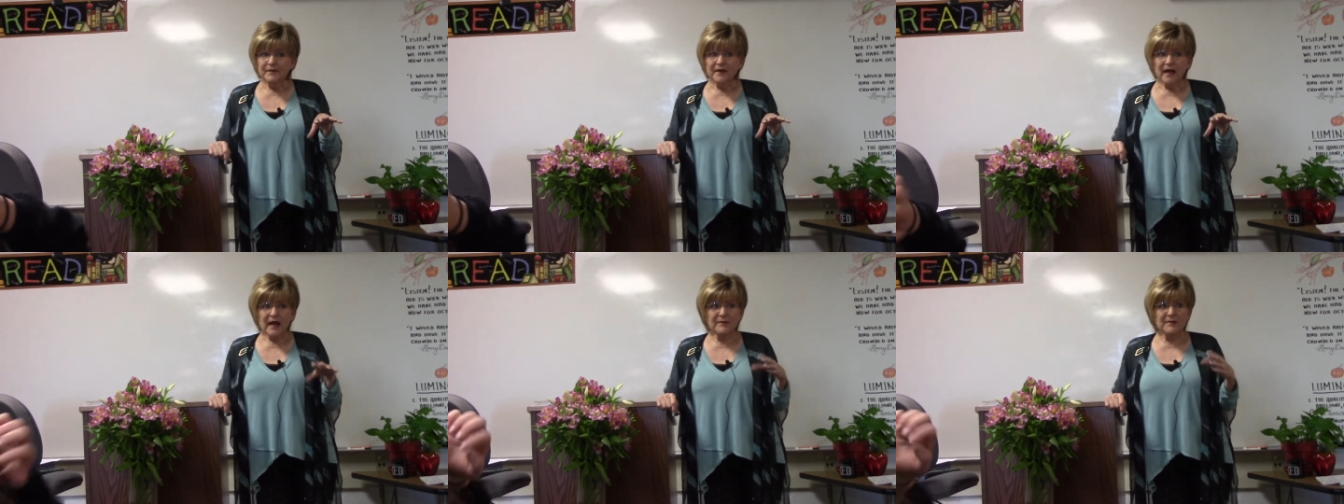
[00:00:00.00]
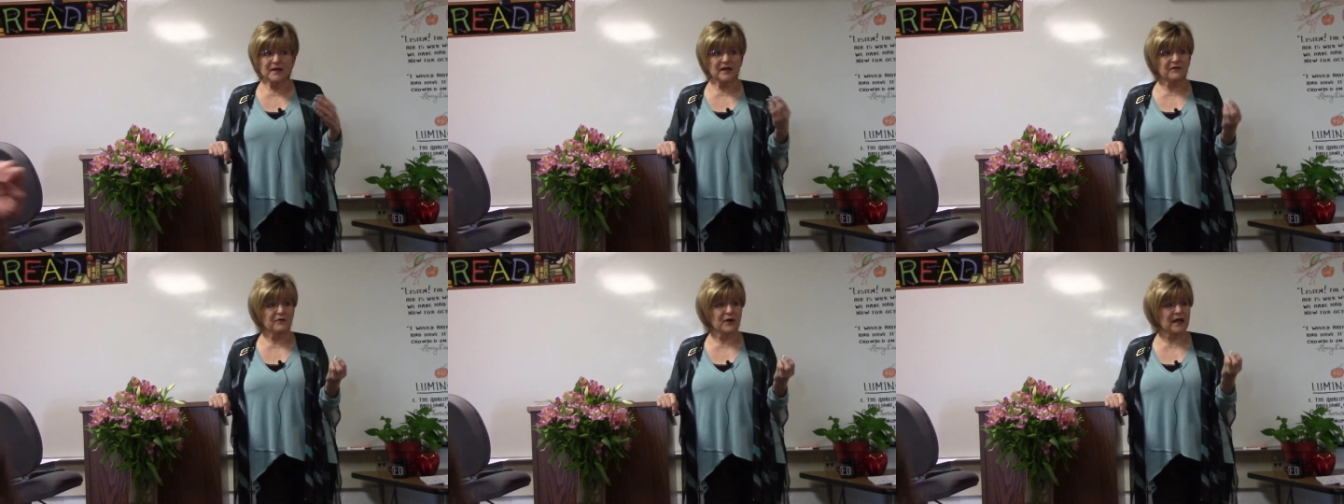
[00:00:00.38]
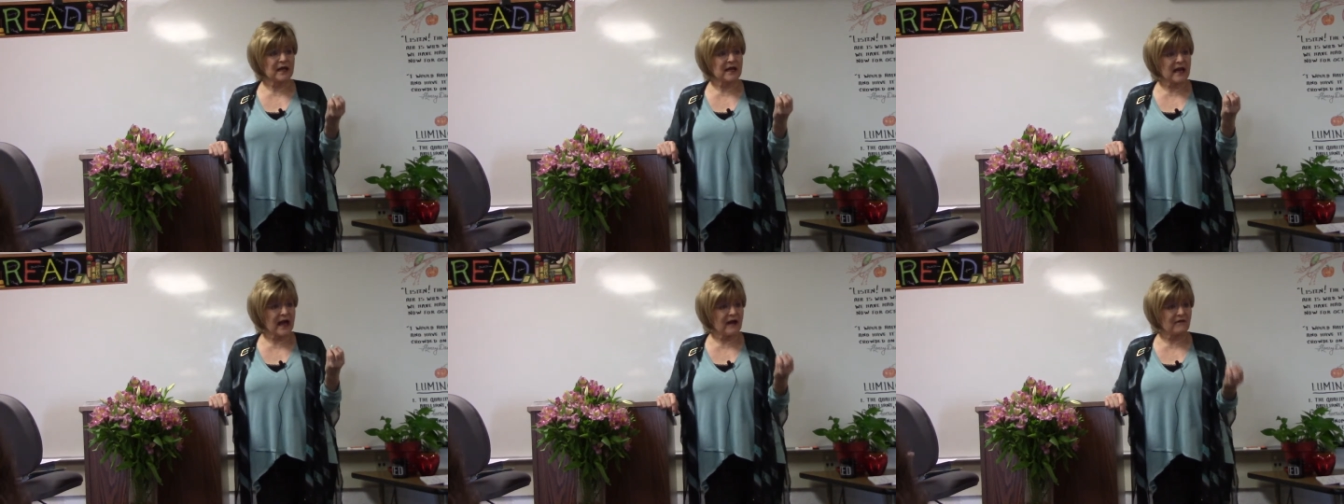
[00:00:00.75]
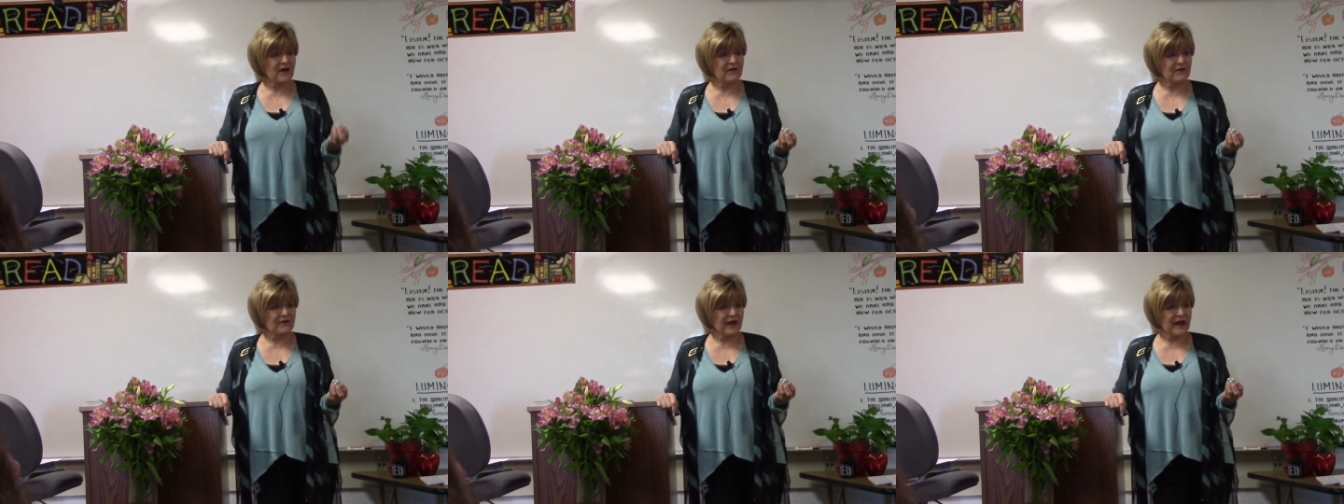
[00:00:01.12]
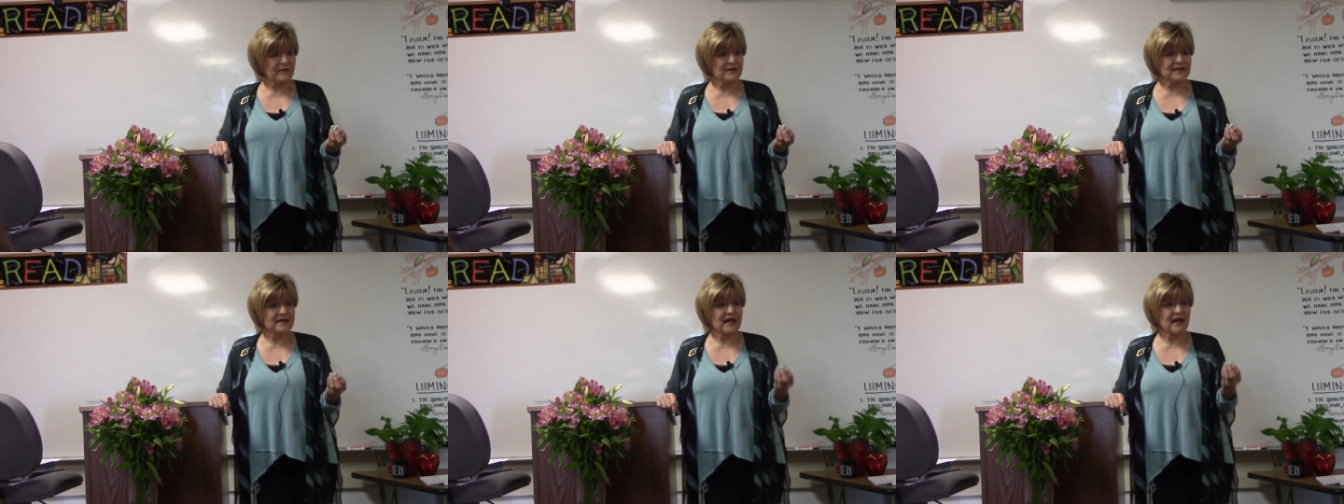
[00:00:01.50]
I mean, if we can have our
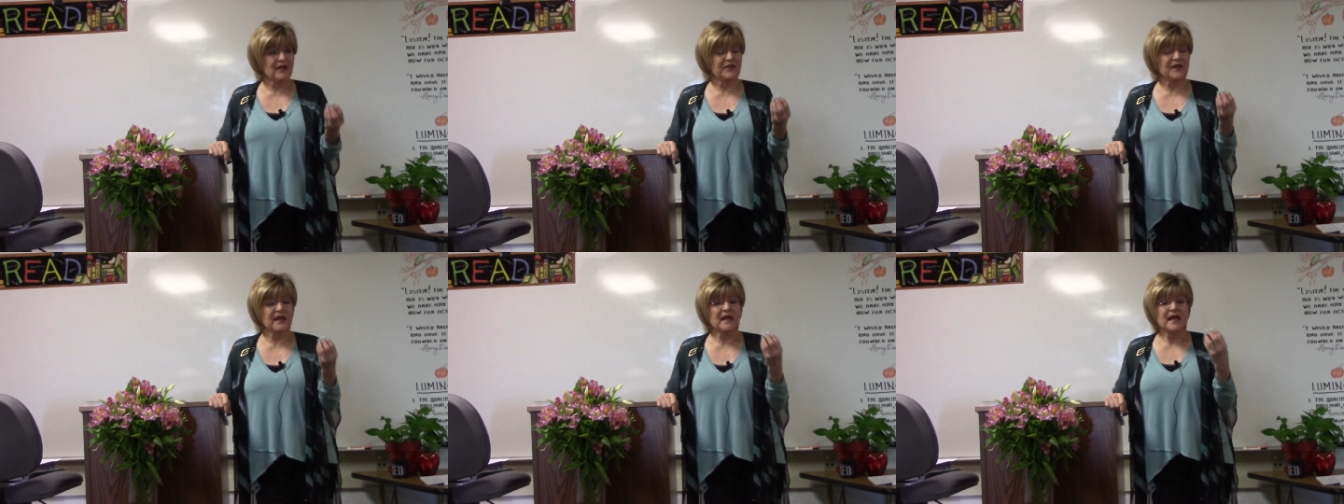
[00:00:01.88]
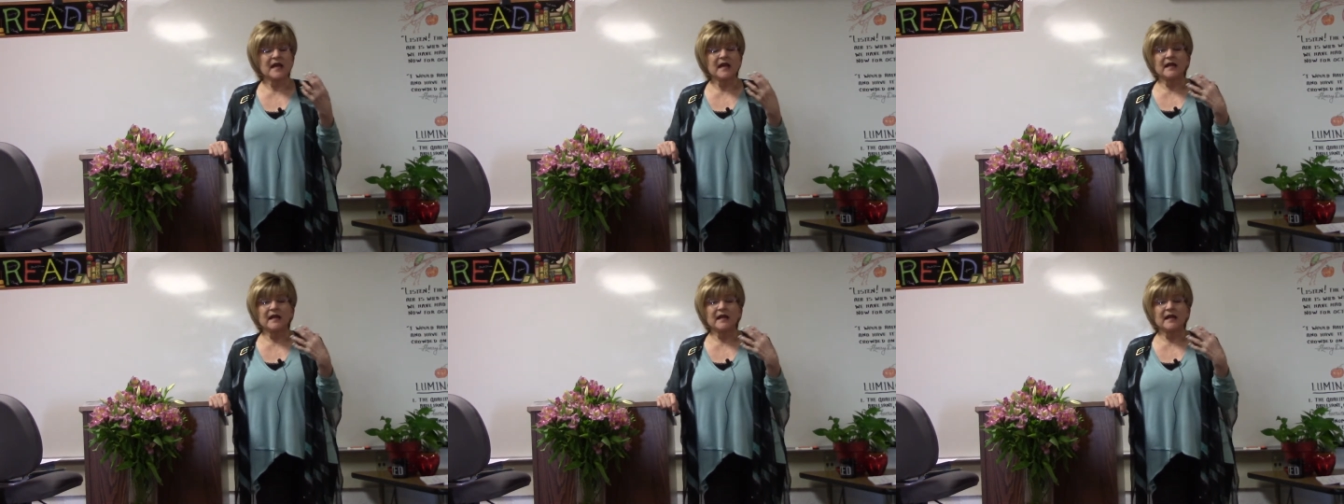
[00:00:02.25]
families healthy.